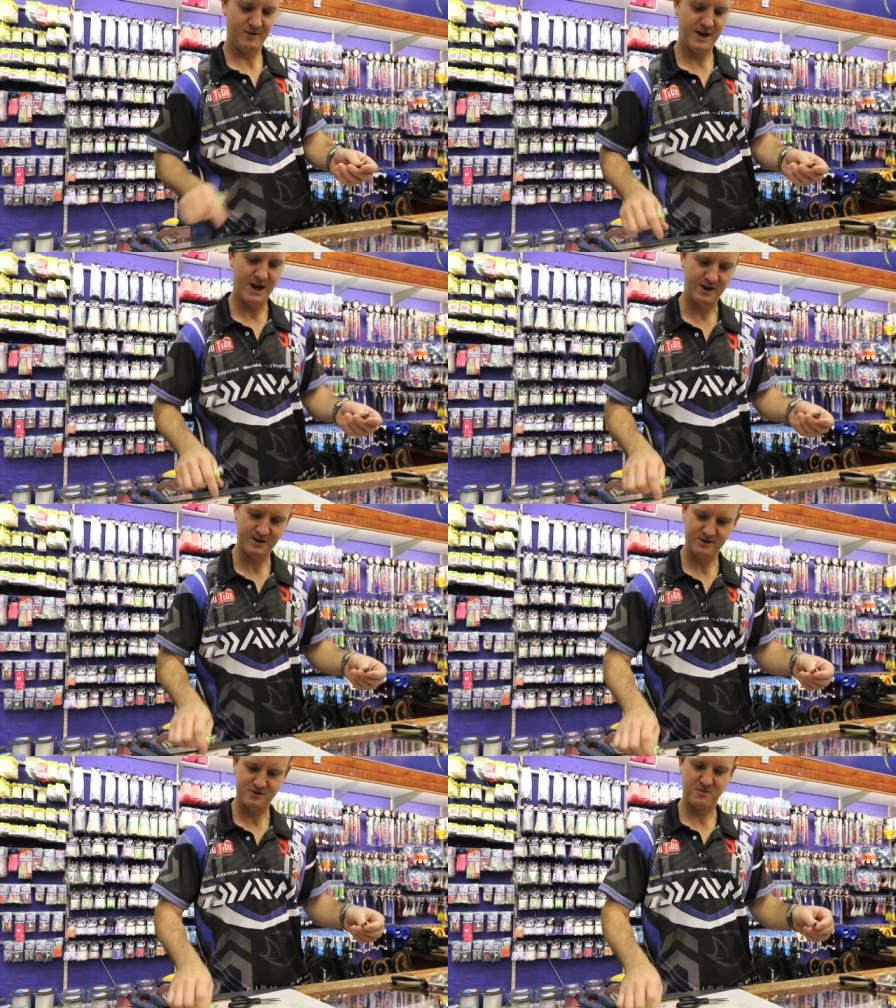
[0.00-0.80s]
Now,
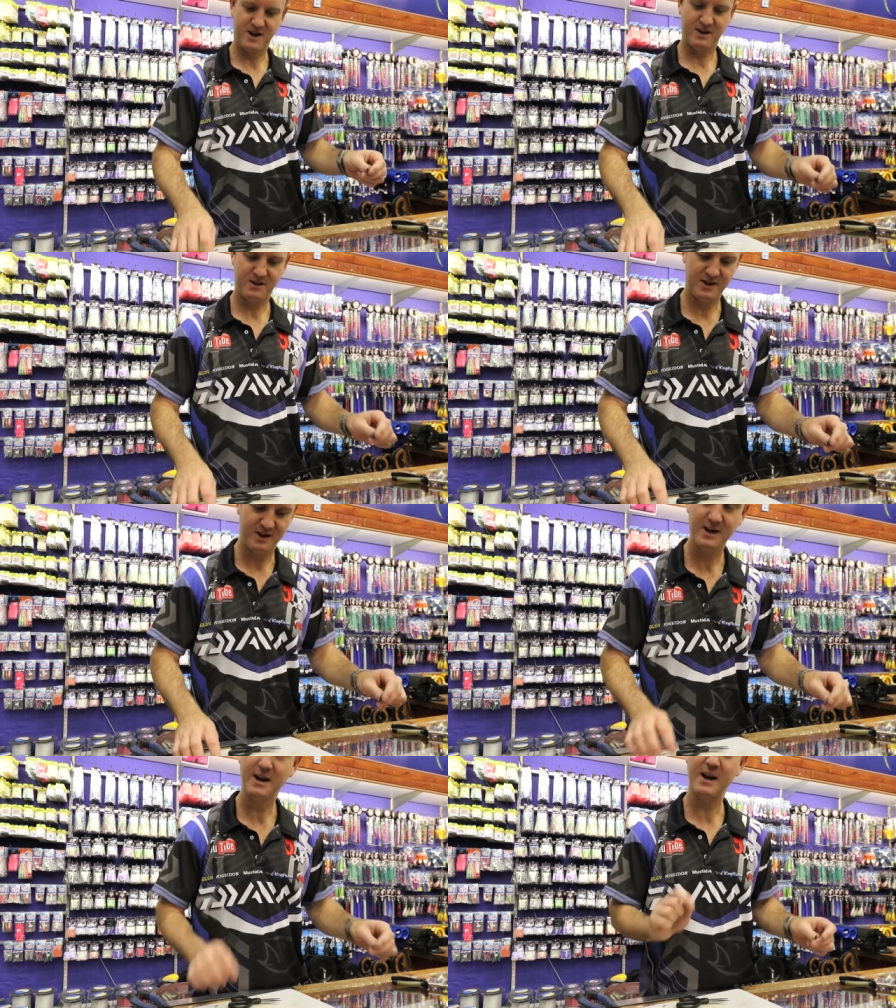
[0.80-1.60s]
to make the
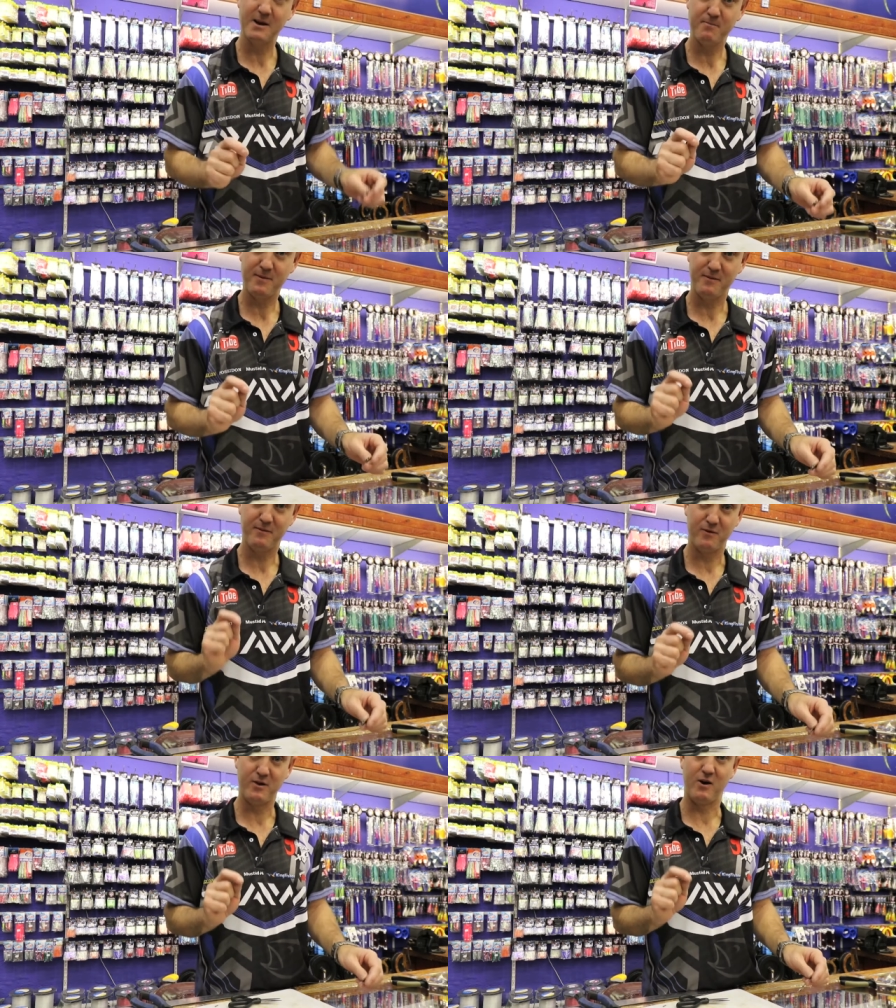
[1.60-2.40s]
clip
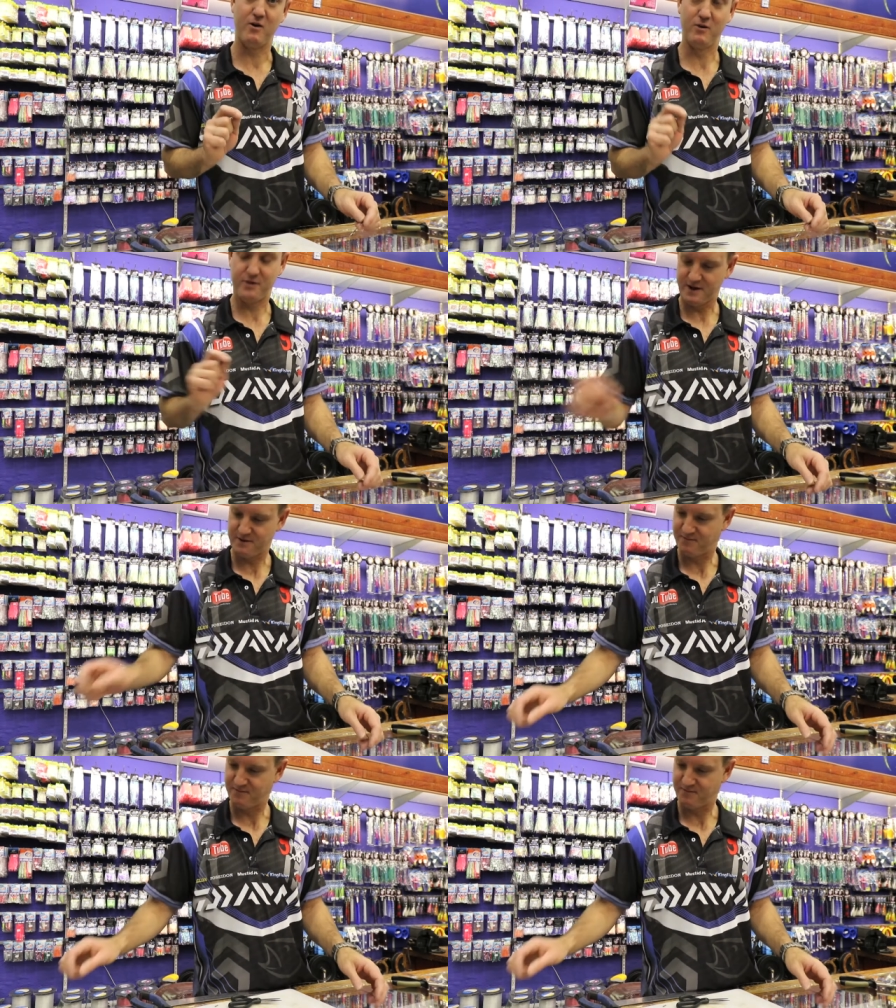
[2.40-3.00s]
for the whole thing,